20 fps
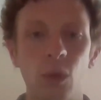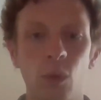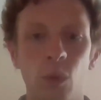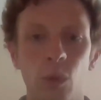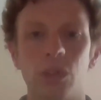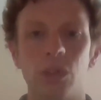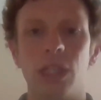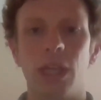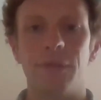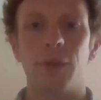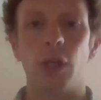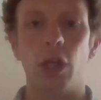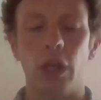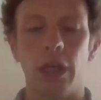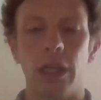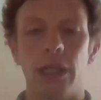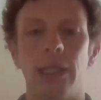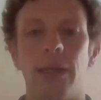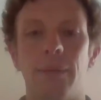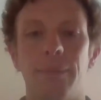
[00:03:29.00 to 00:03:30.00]
We also have
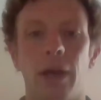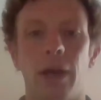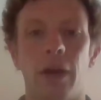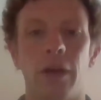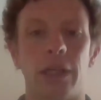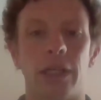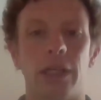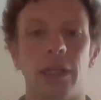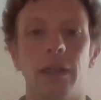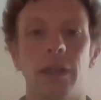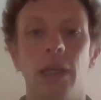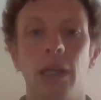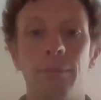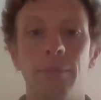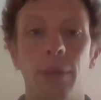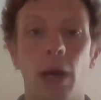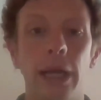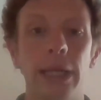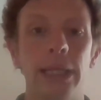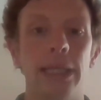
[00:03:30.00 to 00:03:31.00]
early American
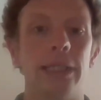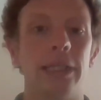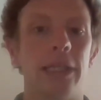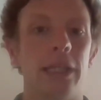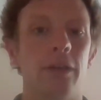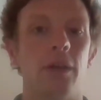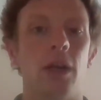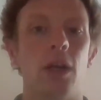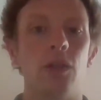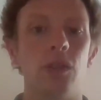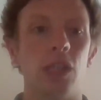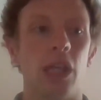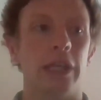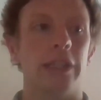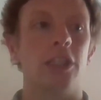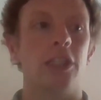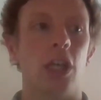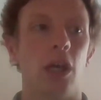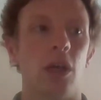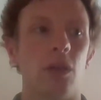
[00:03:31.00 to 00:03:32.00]
pilot heroes
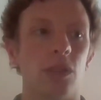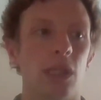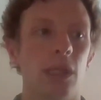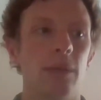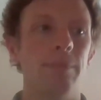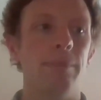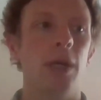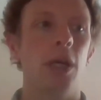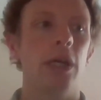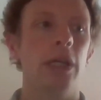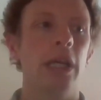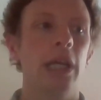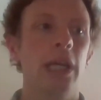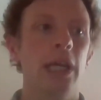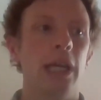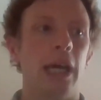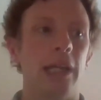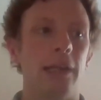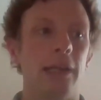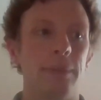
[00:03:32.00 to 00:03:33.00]
like Charles Lindbergh
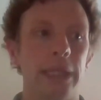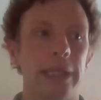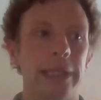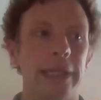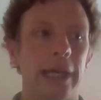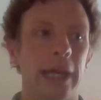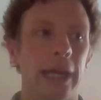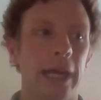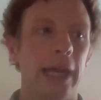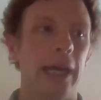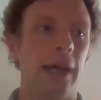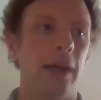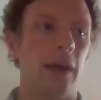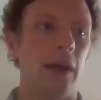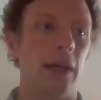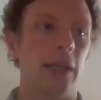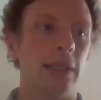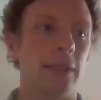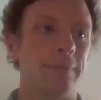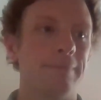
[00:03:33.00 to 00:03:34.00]
and Amelia
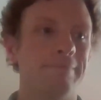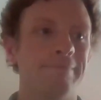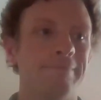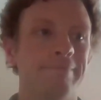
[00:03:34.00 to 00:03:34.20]
Earhart.